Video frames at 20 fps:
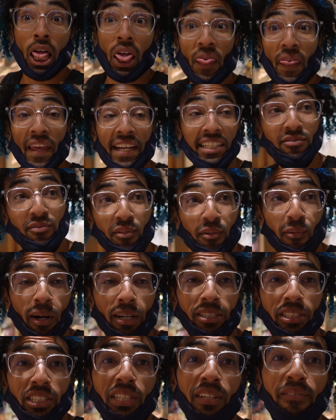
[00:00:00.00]
Thanks for
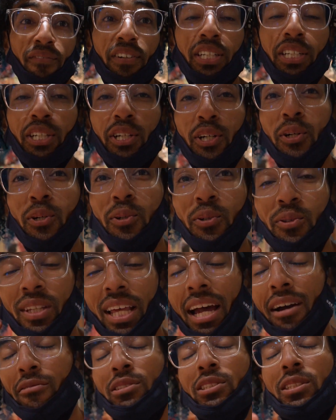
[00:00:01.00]
watching the video.
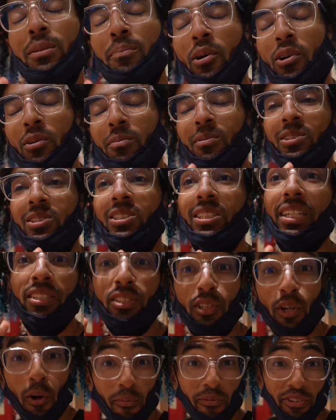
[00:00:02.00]
That was the Pokemon Center.
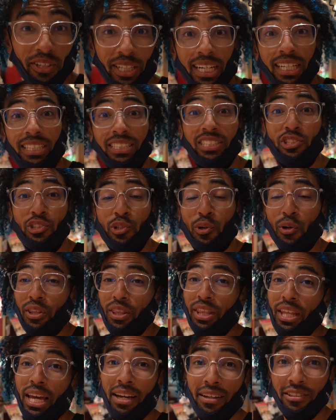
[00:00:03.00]
Hopefully you guys enjoyed
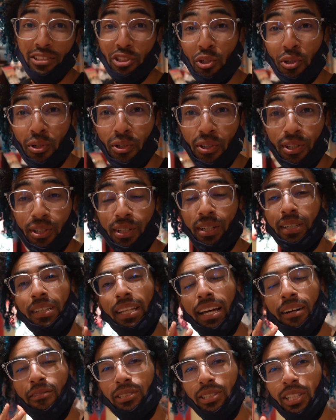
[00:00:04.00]
that tour.
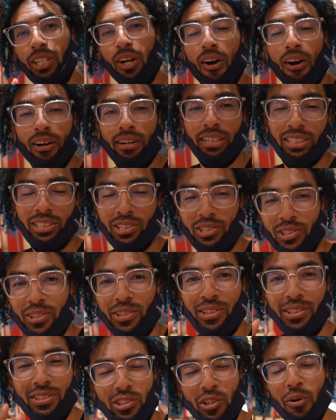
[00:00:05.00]
That was the August
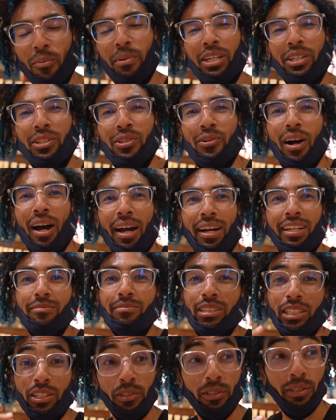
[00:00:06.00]
tour. So many new items,
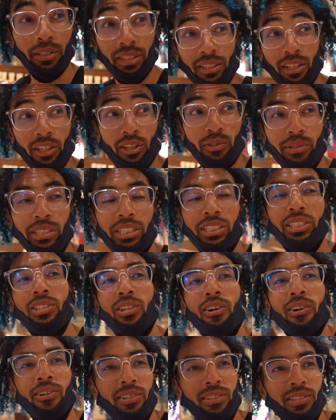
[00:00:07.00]
including the three
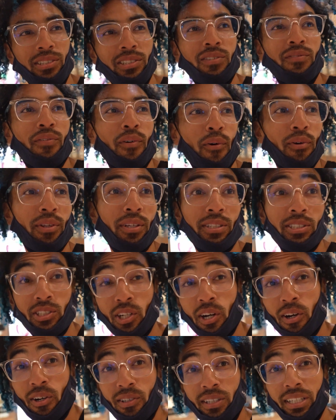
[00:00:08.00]
starters for the
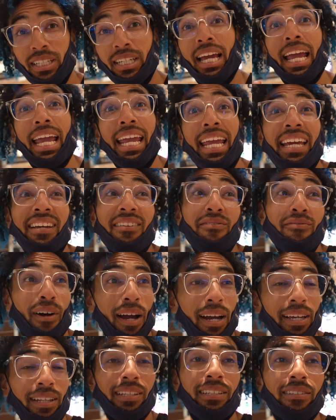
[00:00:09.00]
Scarlet and
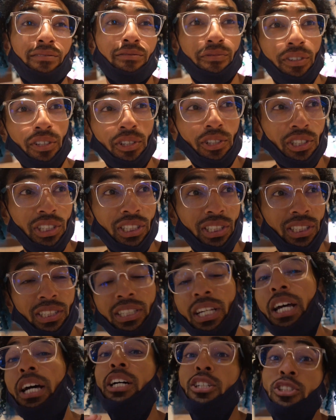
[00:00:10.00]
Violet versions.
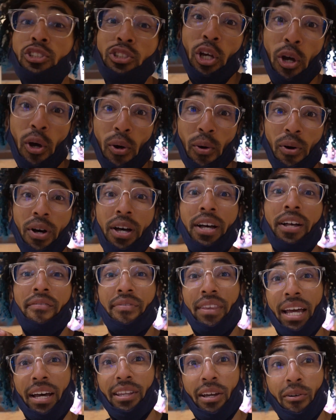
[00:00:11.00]
So,
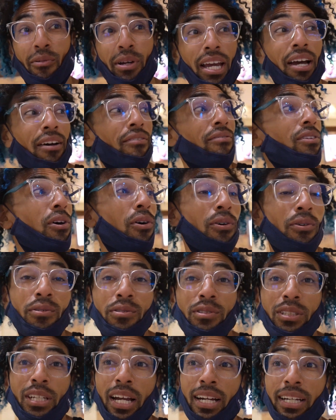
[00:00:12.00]
now that we have
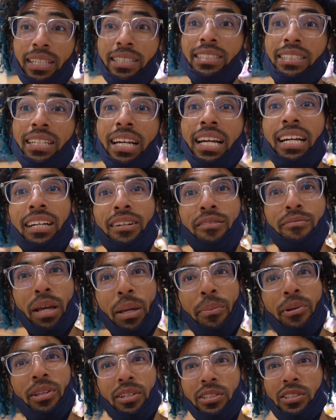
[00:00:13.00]
those guys,
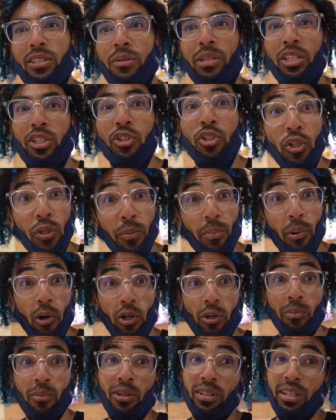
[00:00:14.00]
maybe there's gonna be new
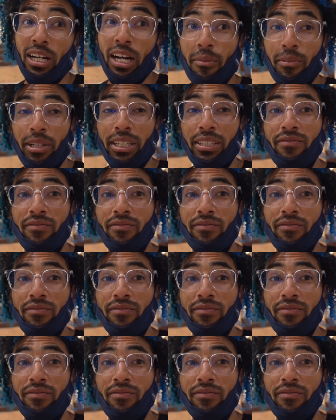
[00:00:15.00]
Pokemon coming